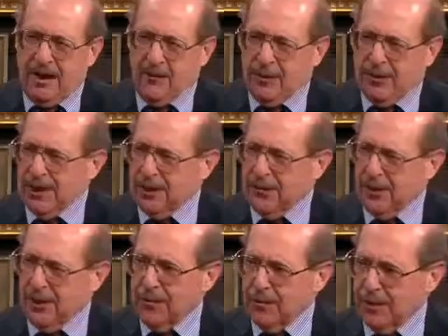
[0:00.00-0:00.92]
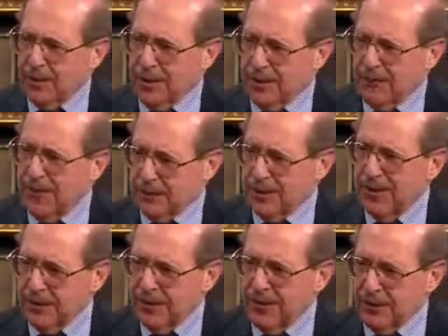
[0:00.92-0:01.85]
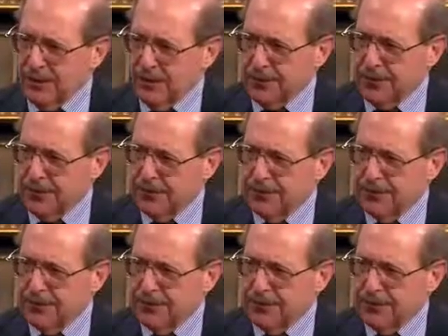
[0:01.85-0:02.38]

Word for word: And we got him on our program for kidney failure.